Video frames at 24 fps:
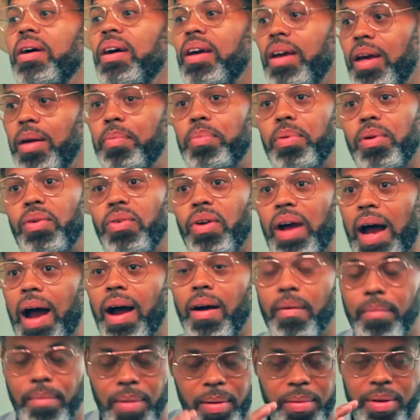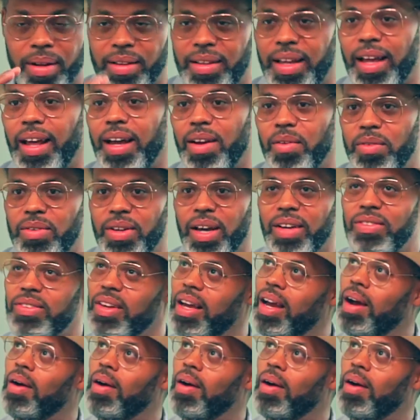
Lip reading: hypocrite. I remember the day like it was yesterday.